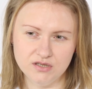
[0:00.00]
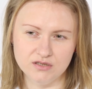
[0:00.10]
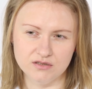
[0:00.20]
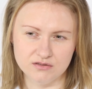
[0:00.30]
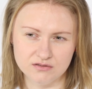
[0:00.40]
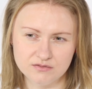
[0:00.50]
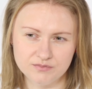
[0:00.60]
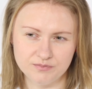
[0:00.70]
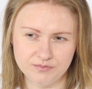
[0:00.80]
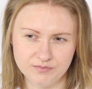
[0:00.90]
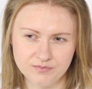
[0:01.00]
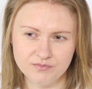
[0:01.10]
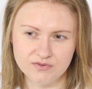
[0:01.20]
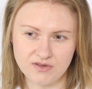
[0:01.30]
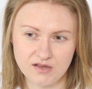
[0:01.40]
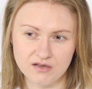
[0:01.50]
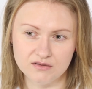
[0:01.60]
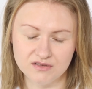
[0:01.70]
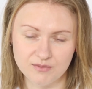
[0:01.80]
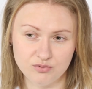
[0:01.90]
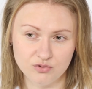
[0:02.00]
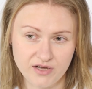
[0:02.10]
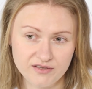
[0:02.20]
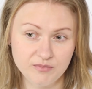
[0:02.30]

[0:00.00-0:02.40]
in order to prove Yuri wrong.